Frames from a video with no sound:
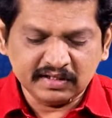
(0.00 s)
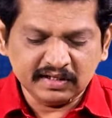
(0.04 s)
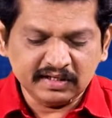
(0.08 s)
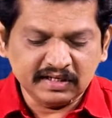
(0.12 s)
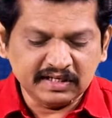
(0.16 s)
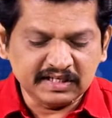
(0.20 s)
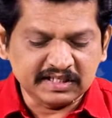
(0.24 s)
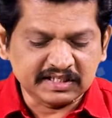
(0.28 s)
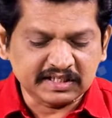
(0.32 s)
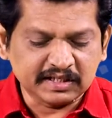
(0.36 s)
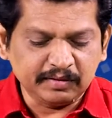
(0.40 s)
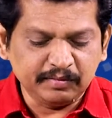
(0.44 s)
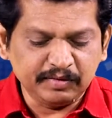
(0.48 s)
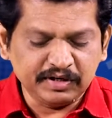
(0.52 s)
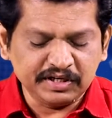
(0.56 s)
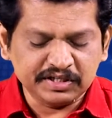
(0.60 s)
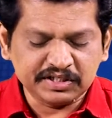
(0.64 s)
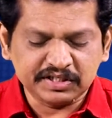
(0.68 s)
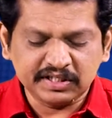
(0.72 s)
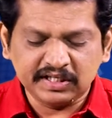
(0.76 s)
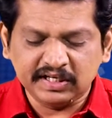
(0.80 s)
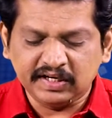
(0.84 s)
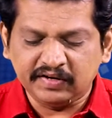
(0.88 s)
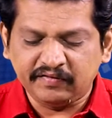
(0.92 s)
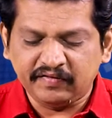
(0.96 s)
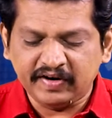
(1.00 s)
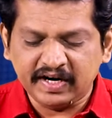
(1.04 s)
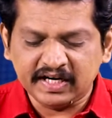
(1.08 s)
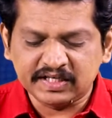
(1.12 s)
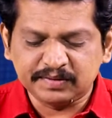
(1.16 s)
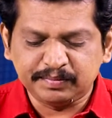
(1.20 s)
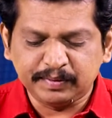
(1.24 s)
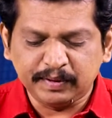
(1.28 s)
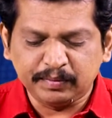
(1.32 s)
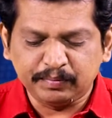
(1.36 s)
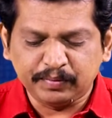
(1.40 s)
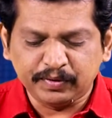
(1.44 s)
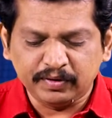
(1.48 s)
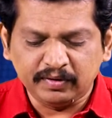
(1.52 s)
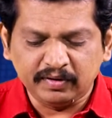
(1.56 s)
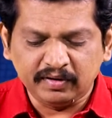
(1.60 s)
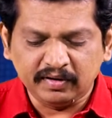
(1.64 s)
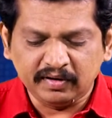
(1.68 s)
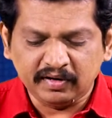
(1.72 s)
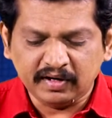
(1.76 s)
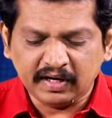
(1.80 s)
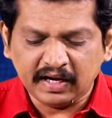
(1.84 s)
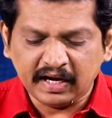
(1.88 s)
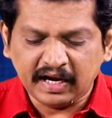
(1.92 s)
discrimination divides people